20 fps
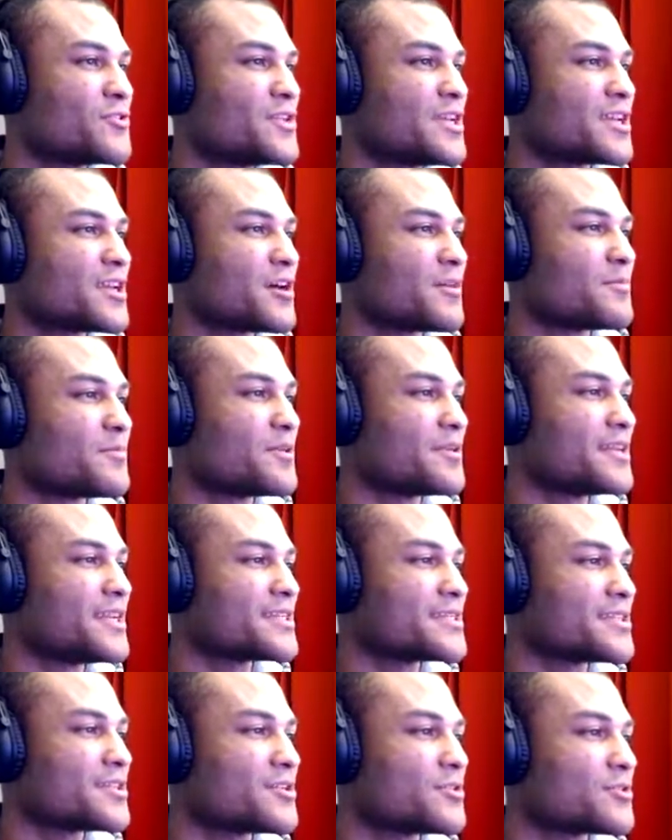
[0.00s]
their different
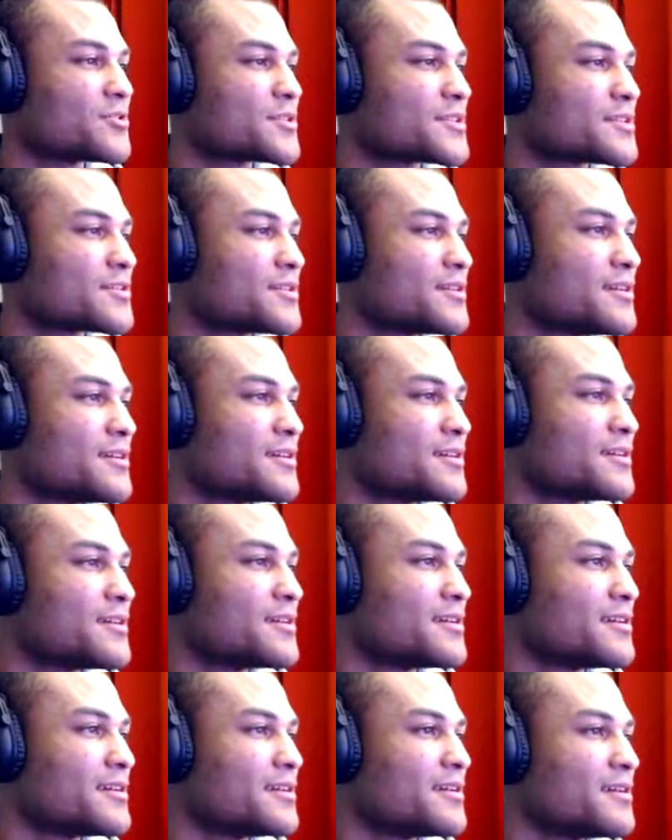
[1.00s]
unique abilities to
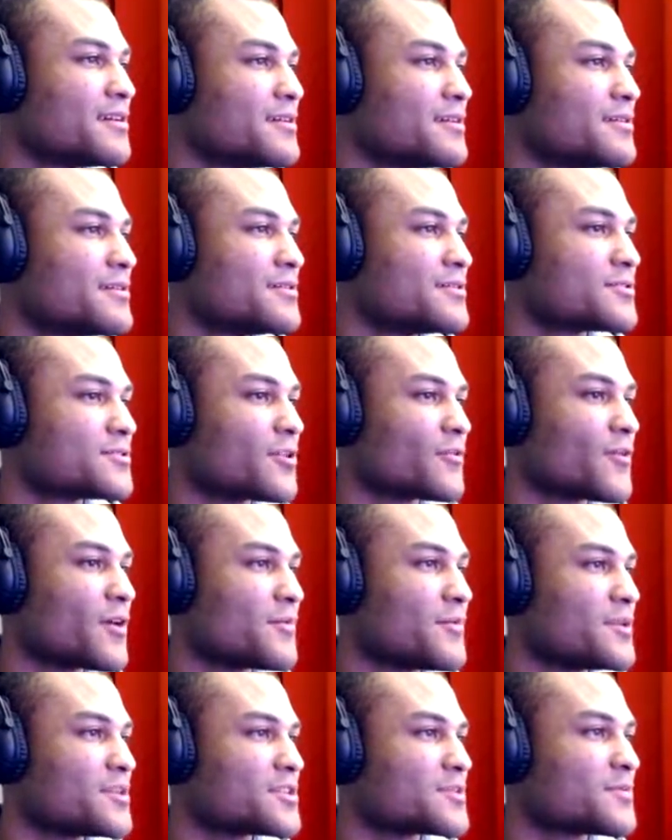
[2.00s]
use.
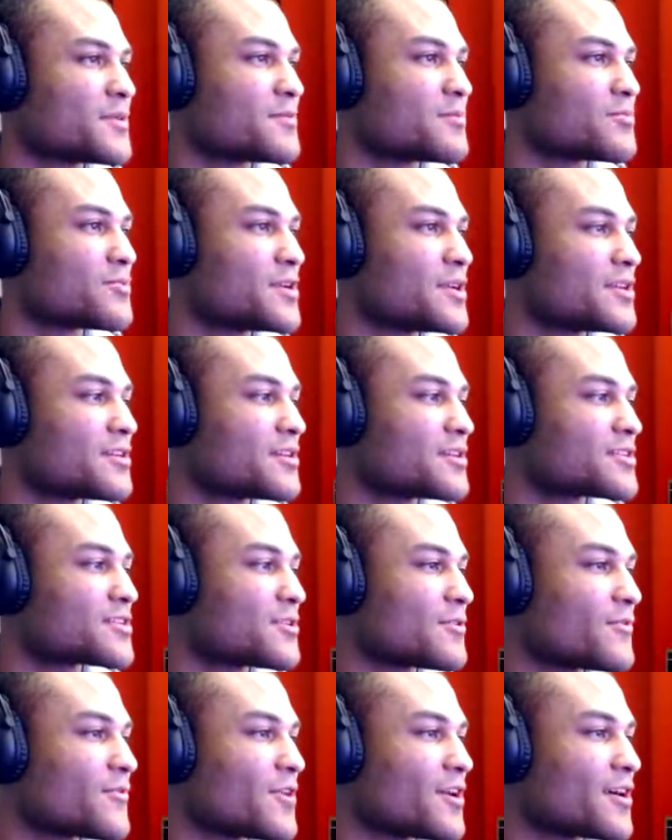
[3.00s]
So far, Peach has been
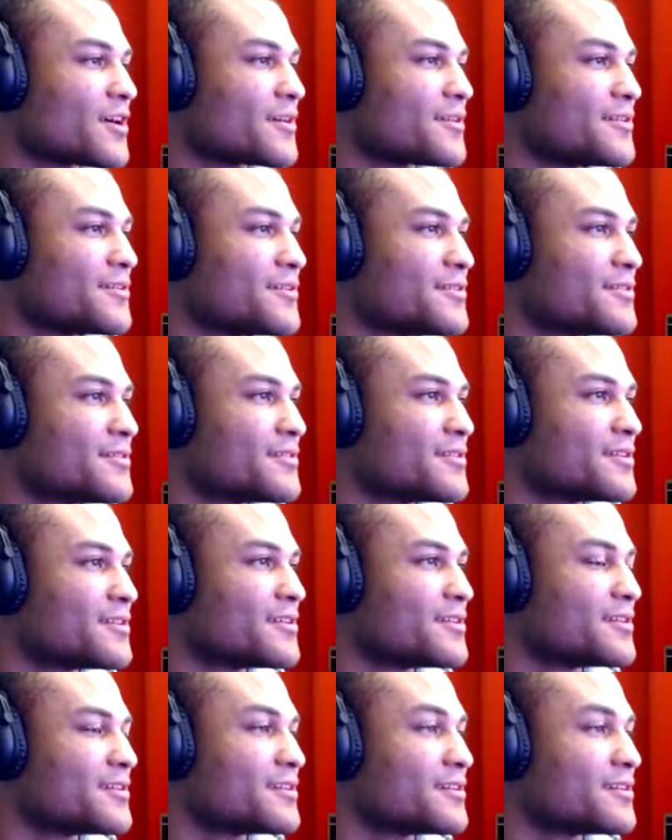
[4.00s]
pretty good so far.